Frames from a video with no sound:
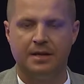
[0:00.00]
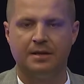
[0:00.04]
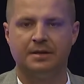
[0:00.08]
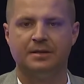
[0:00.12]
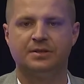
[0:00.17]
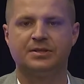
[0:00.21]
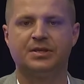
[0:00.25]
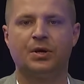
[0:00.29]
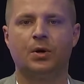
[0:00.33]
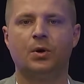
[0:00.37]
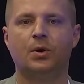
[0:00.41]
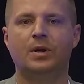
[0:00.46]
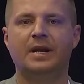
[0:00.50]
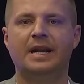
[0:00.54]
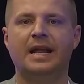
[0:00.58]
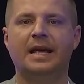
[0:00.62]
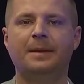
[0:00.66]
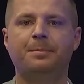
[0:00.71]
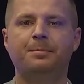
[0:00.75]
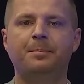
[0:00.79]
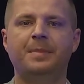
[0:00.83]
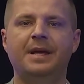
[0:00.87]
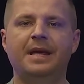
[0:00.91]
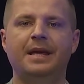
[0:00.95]
So
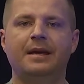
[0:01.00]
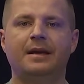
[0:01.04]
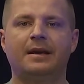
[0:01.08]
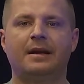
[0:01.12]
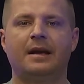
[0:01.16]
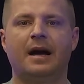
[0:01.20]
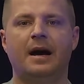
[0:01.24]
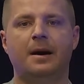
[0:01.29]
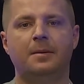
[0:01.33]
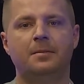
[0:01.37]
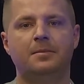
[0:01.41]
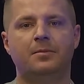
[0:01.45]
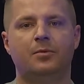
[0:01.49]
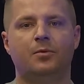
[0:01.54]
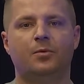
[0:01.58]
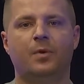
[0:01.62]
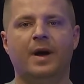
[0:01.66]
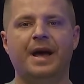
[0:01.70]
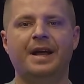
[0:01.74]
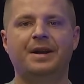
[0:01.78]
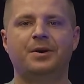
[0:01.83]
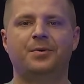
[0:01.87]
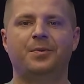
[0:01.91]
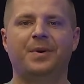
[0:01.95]
let me come
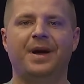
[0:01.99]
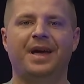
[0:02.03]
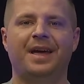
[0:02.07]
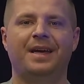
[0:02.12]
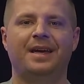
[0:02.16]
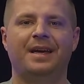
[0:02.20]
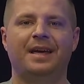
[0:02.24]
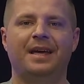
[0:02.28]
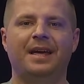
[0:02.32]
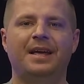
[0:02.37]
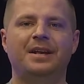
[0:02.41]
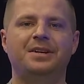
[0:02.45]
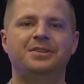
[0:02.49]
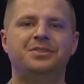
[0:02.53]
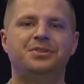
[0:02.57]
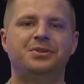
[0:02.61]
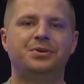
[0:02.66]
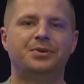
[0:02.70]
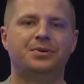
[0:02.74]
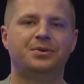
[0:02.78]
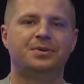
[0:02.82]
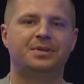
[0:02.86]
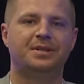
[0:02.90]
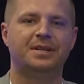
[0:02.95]
right away
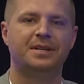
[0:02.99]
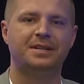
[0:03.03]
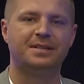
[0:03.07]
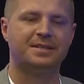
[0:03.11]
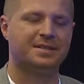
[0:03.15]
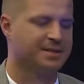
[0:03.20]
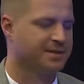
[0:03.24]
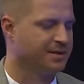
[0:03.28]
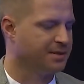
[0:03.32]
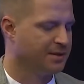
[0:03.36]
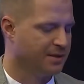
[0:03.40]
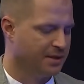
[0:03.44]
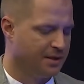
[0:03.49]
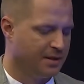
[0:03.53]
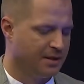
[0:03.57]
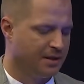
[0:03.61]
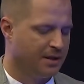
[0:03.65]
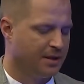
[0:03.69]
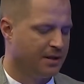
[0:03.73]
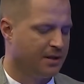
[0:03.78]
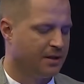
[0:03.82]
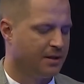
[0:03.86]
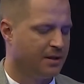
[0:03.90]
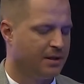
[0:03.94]
into this
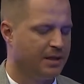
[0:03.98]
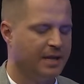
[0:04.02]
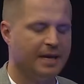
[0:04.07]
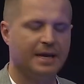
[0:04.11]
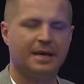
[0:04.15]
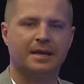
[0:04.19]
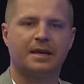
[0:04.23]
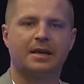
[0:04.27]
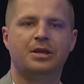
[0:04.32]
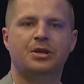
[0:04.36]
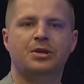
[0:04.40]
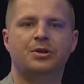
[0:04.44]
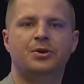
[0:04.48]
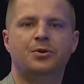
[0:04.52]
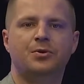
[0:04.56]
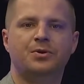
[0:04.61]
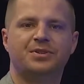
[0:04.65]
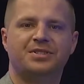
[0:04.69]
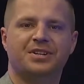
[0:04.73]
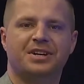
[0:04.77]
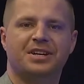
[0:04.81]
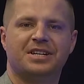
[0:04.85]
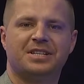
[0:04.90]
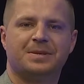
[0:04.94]
like
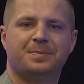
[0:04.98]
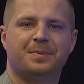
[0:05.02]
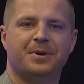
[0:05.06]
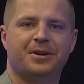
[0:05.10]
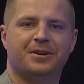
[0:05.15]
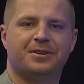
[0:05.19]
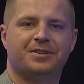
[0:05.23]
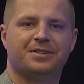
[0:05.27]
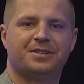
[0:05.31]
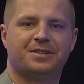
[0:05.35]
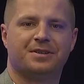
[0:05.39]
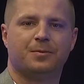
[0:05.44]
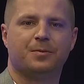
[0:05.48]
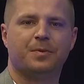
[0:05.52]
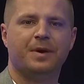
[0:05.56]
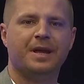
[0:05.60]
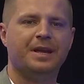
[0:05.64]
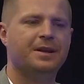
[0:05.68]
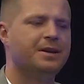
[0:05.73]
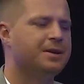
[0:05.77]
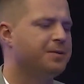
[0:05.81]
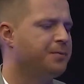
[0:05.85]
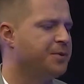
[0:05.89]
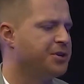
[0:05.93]
user experience.
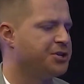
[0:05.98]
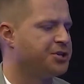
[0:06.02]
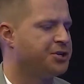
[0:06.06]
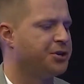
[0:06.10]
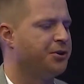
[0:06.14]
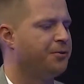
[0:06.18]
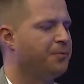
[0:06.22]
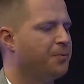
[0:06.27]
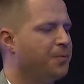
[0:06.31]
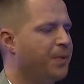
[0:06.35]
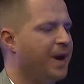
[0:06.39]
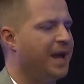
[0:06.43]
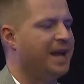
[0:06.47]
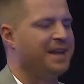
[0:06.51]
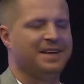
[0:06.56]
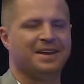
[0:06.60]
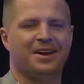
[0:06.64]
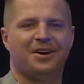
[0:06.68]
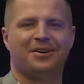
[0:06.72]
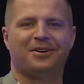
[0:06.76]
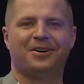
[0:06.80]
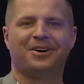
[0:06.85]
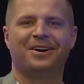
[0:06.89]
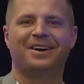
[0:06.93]
We, we shouldn't wait
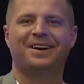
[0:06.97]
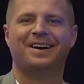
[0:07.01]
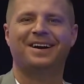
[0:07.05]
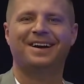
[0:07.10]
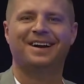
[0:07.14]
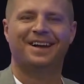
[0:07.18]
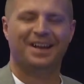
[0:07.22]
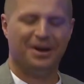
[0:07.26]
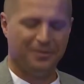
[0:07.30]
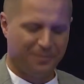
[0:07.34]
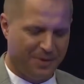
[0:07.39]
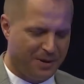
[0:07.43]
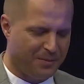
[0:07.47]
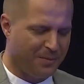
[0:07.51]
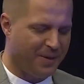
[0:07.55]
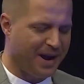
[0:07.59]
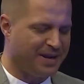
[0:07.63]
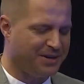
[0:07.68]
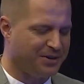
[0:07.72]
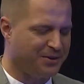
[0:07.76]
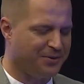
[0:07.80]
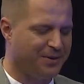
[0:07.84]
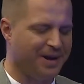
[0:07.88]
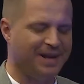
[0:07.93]
now, or we
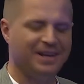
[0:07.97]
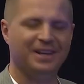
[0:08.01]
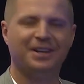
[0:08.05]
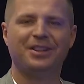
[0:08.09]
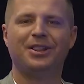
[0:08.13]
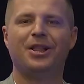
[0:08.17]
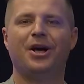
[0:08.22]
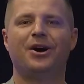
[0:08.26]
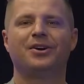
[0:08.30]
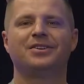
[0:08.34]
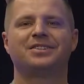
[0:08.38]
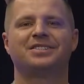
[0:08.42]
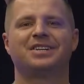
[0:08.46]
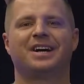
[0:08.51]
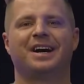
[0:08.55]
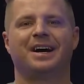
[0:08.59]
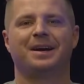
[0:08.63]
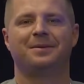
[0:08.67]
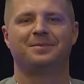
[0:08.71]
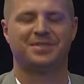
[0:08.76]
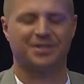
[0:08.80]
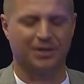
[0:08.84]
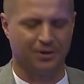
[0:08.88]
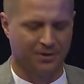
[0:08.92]
wait already a long
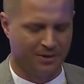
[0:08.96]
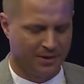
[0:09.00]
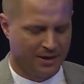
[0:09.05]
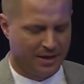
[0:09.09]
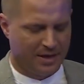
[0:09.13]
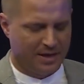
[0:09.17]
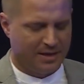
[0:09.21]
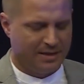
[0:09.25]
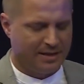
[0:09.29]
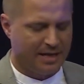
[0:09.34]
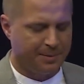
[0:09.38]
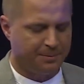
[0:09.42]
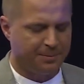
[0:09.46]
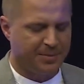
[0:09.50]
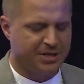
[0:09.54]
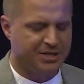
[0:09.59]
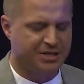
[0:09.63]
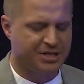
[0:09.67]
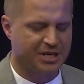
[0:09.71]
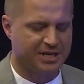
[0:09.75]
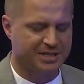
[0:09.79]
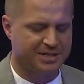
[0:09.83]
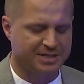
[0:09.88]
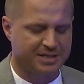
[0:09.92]
time. So let me
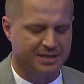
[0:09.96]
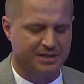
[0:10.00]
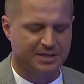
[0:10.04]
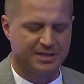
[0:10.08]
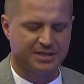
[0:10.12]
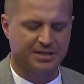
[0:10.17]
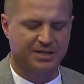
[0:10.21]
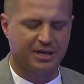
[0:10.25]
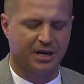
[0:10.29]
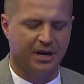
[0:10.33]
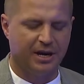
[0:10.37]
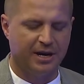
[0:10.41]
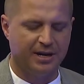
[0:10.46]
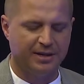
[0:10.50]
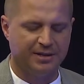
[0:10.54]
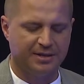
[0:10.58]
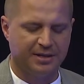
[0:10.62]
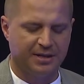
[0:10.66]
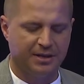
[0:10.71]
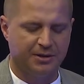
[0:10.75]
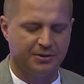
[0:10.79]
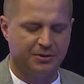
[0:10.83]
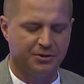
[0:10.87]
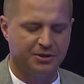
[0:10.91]
just start
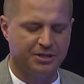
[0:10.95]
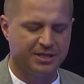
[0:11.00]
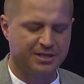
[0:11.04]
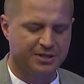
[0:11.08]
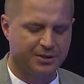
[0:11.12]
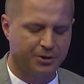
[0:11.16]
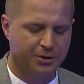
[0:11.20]
to just